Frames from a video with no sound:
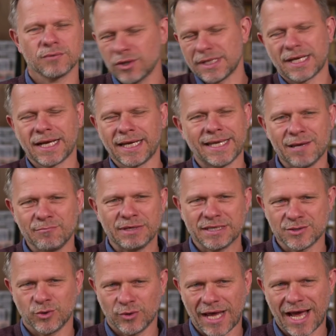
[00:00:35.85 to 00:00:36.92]
Not that
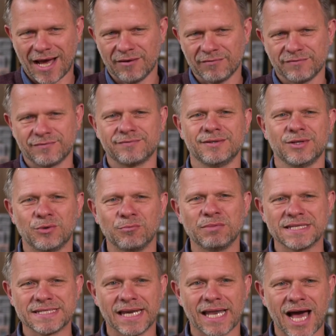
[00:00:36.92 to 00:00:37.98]
academics don't have, you know,
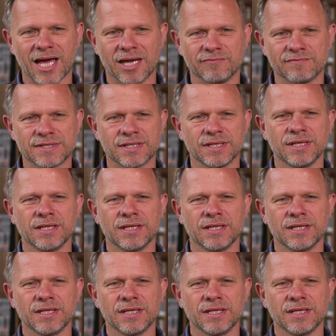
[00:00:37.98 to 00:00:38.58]
busy lives,